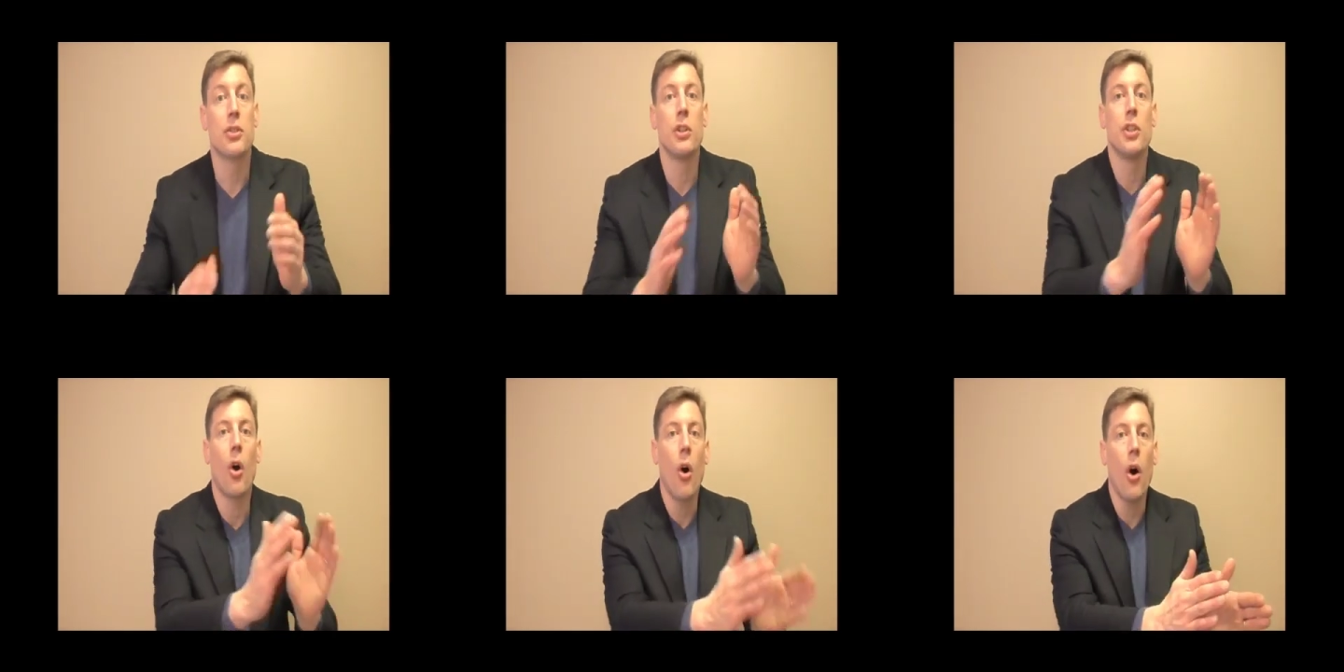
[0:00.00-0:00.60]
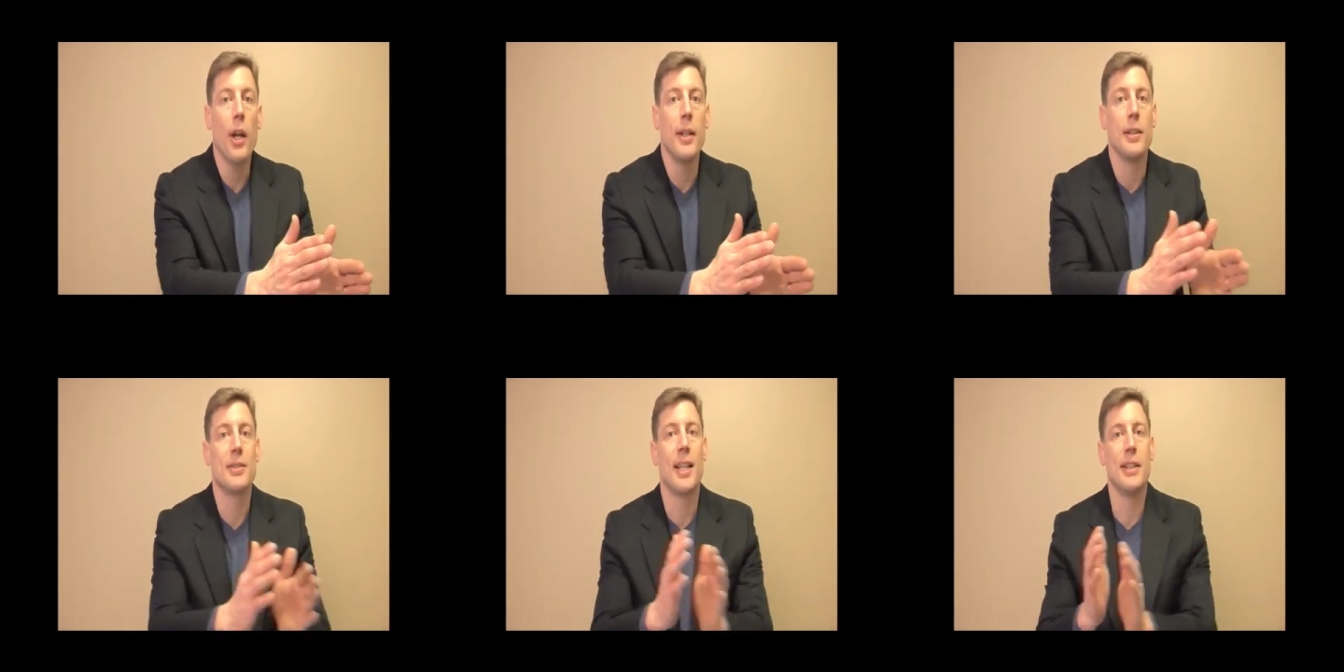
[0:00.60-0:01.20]
based on your
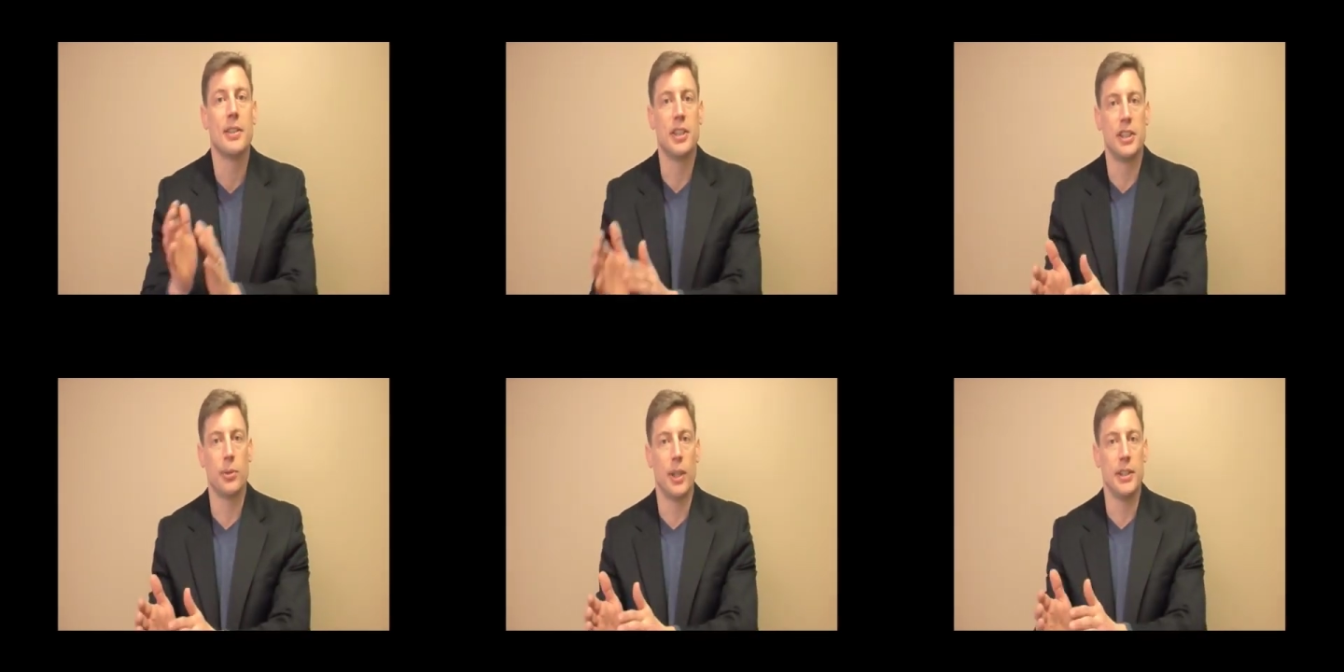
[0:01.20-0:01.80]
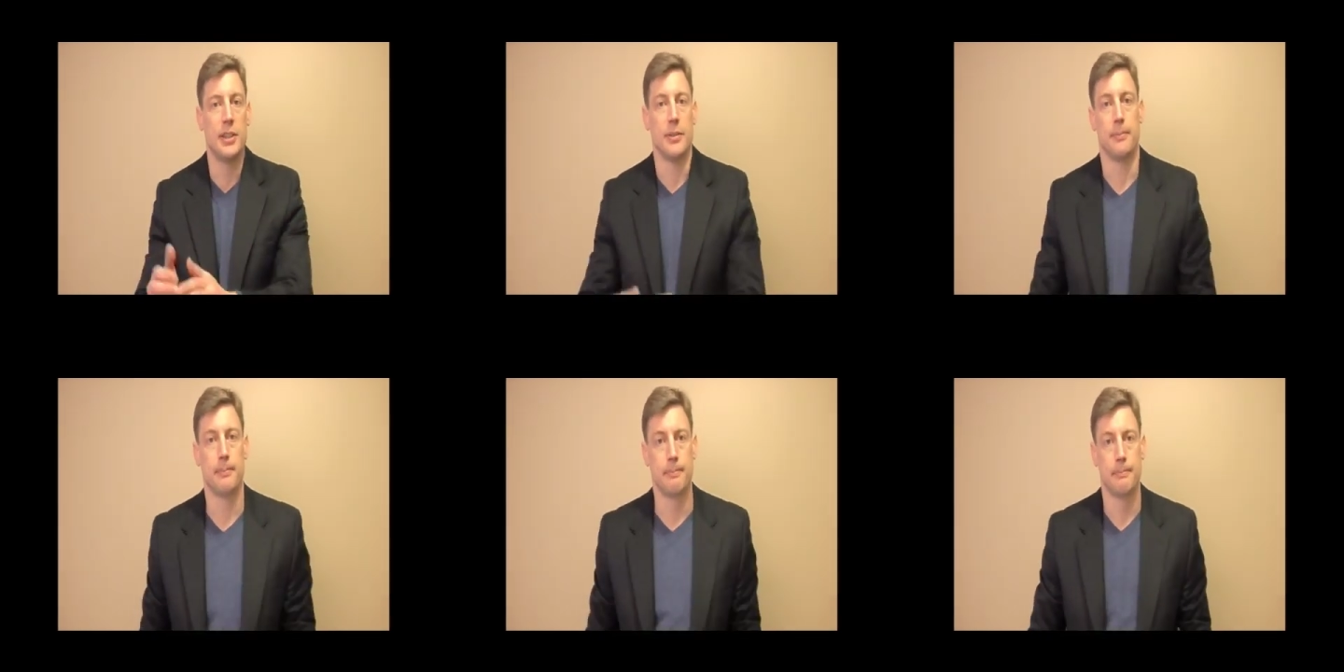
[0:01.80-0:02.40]
audience and the
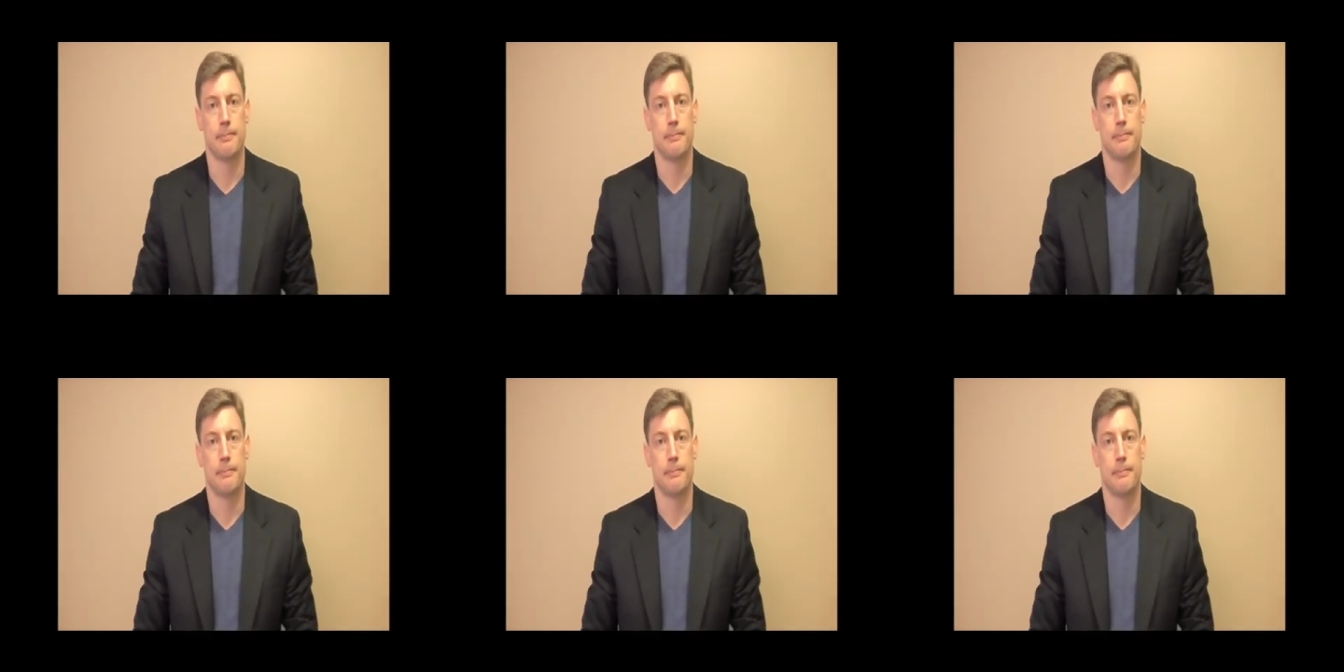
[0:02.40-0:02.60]
situation.